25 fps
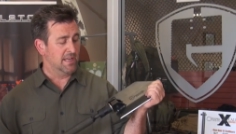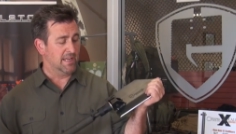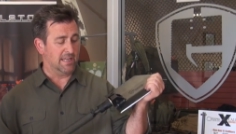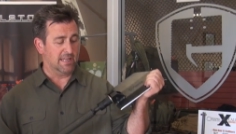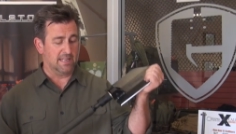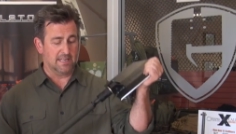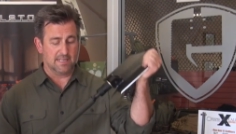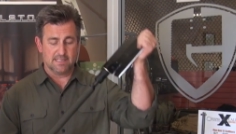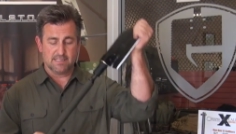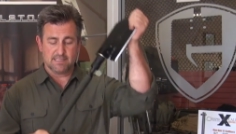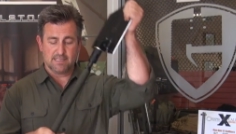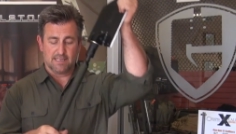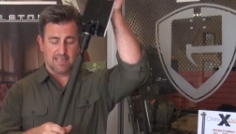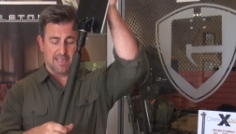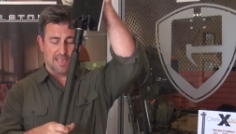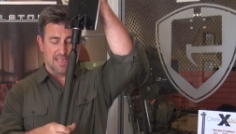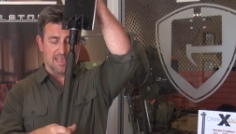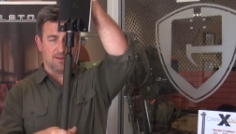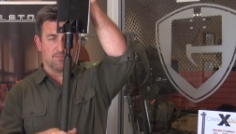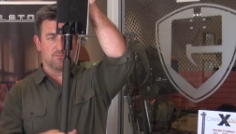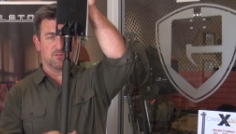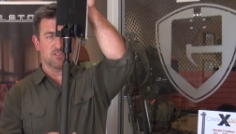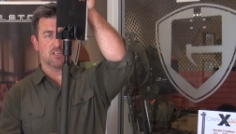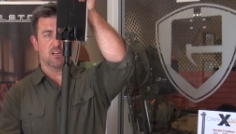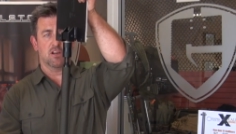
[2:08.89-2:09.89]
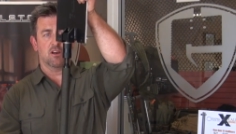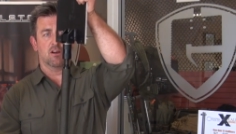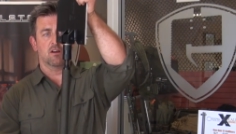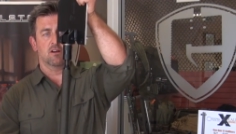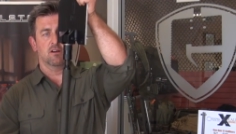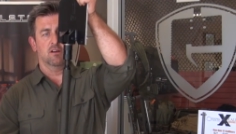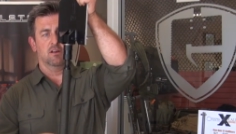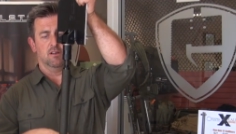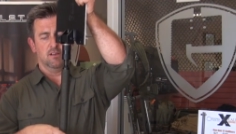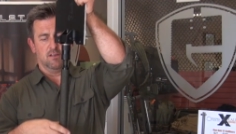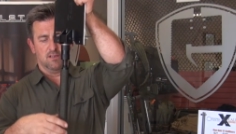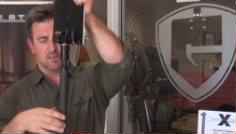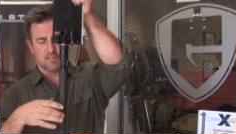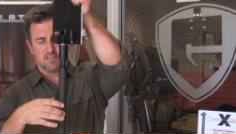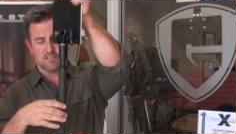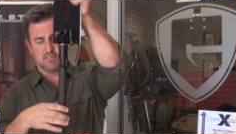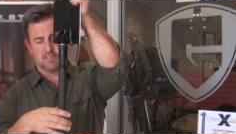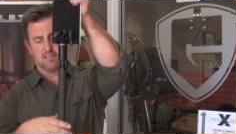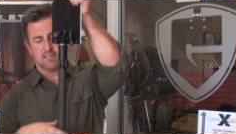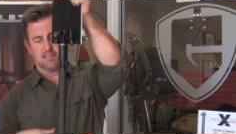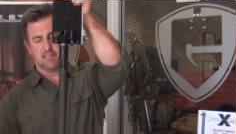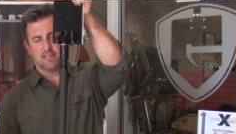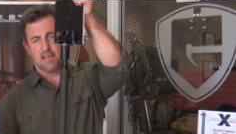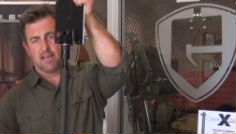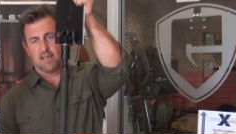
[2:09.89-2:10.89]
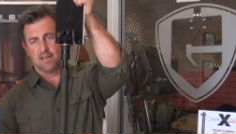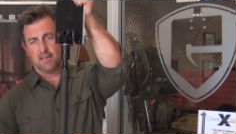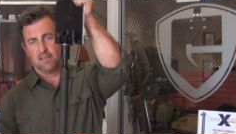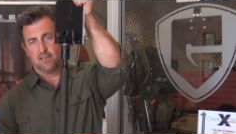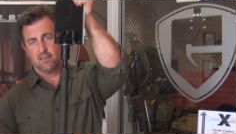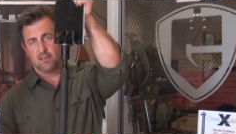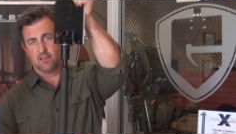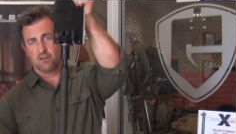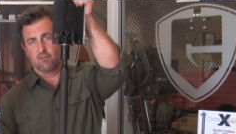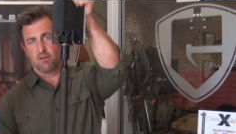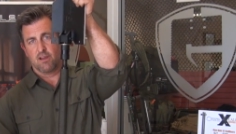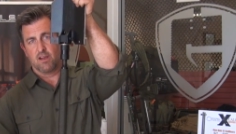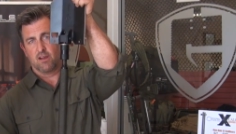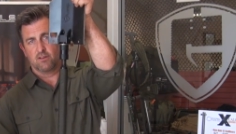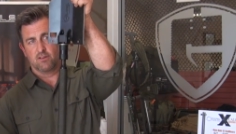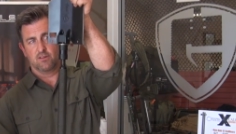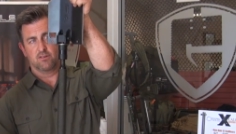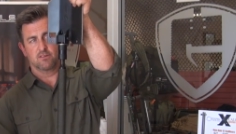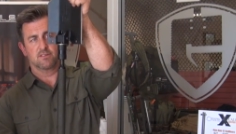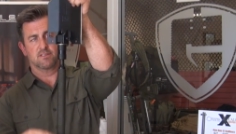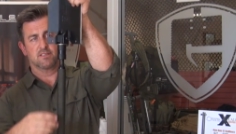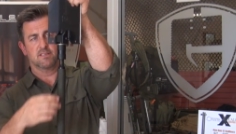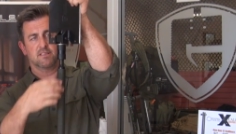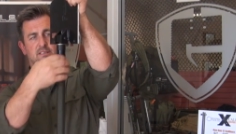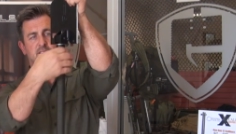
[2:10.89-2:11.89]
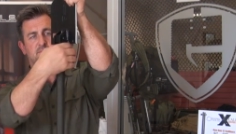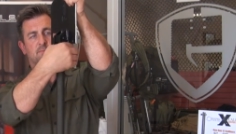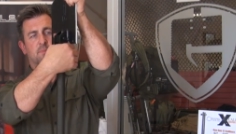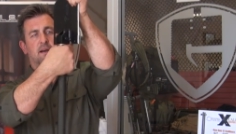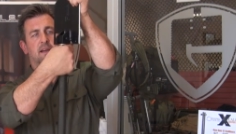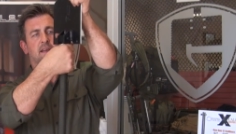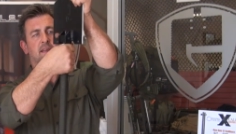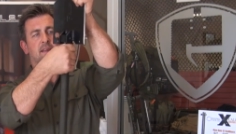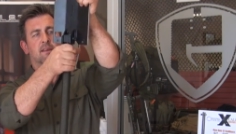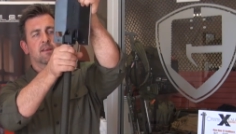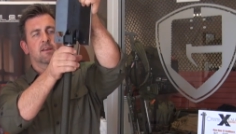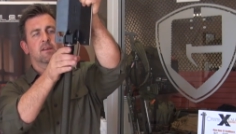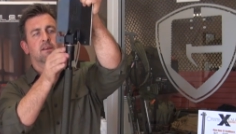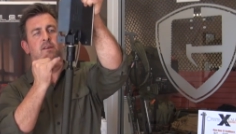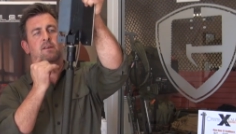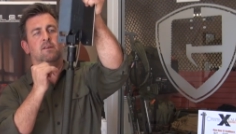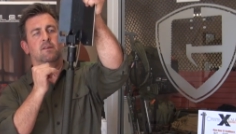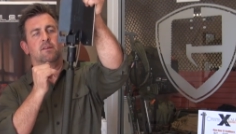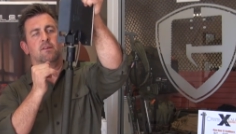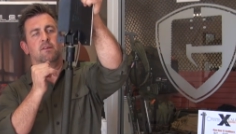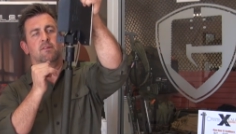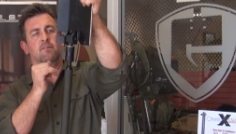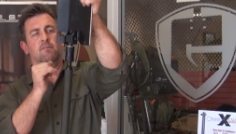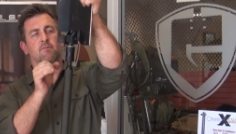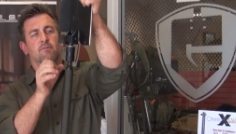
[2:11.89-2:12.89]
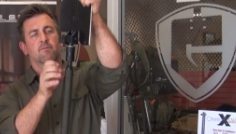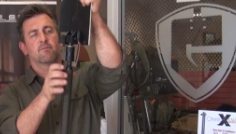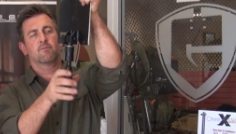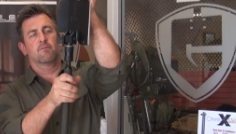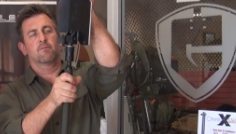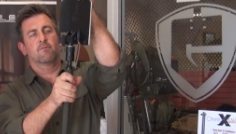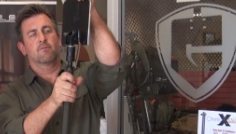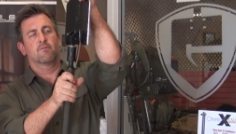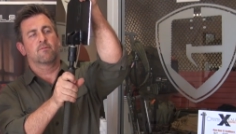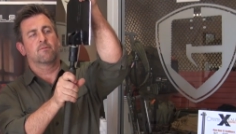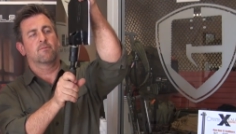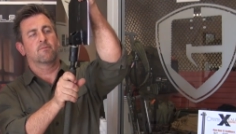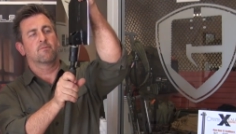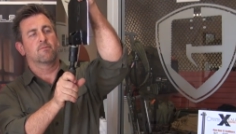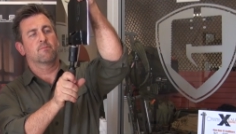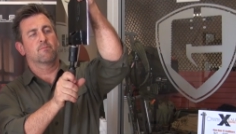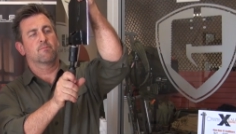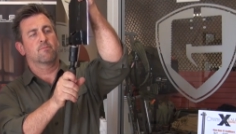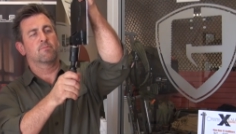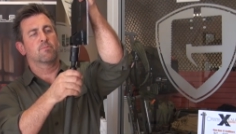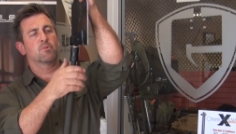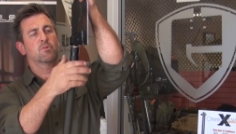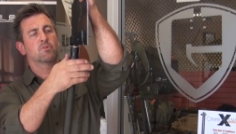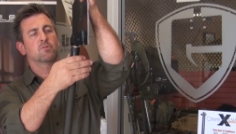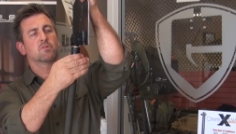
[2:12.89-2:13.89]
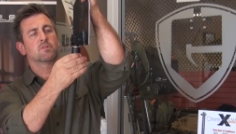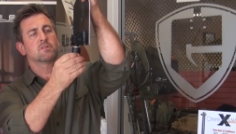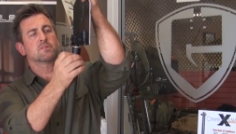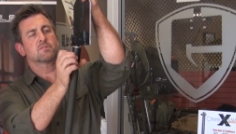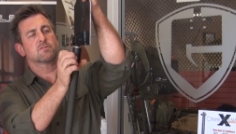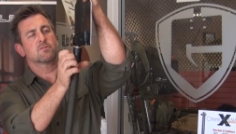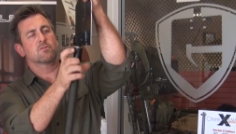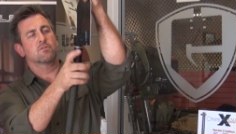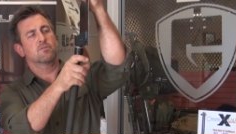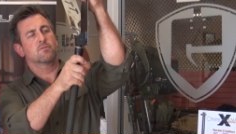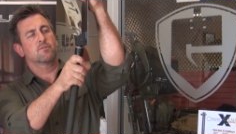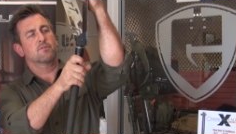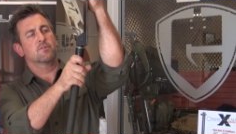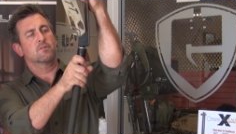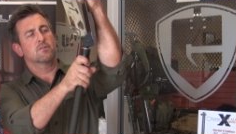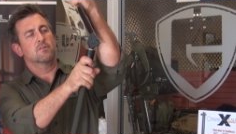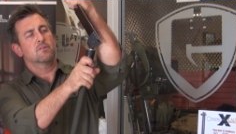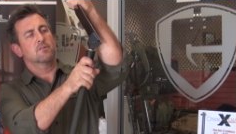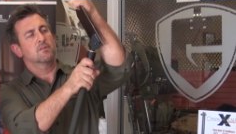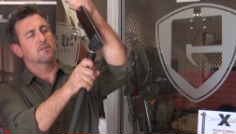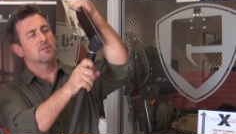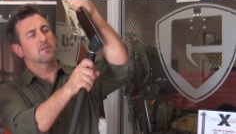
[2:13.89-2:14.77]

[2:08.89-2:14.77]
It is a camp chair. Stick that in the ground, your Z-spike. Pull this over.